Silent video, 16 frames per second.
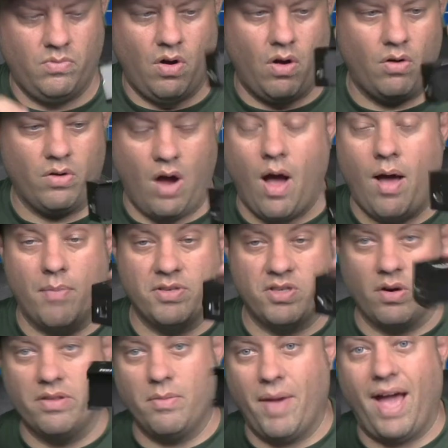or uh, I'm
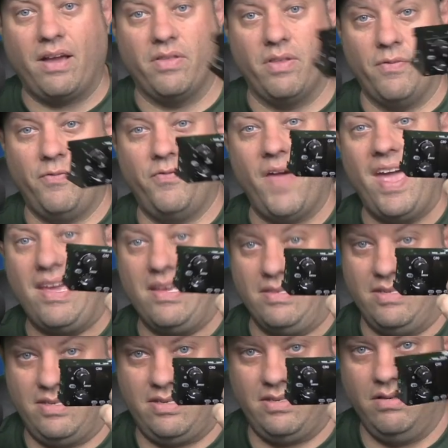sorry, the back of the
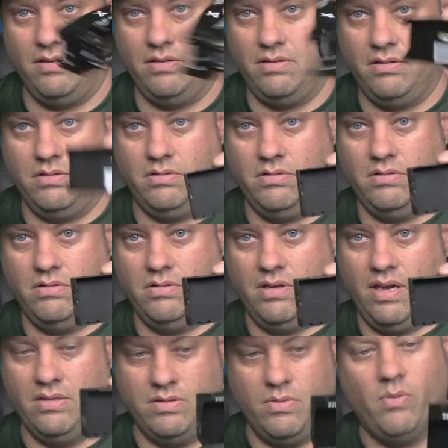face
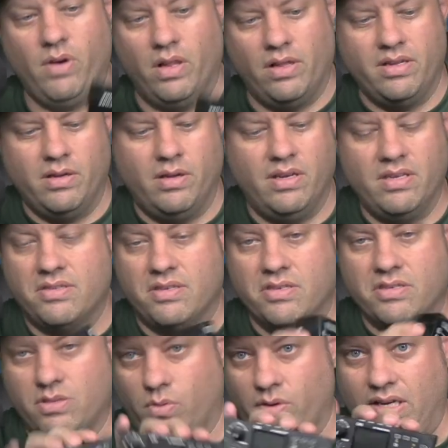it's well, it, it is the
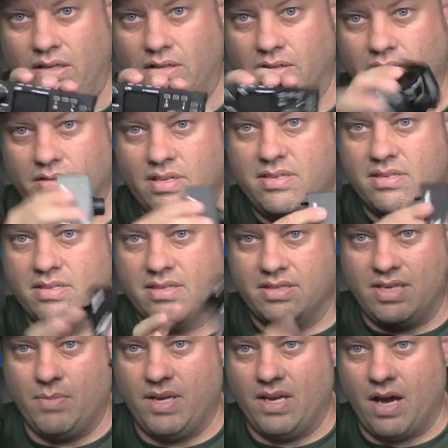screen. This is a
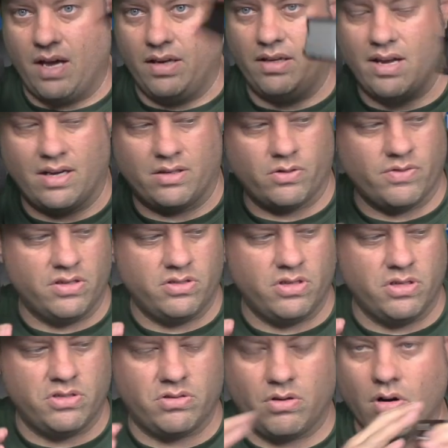DB9 connector that just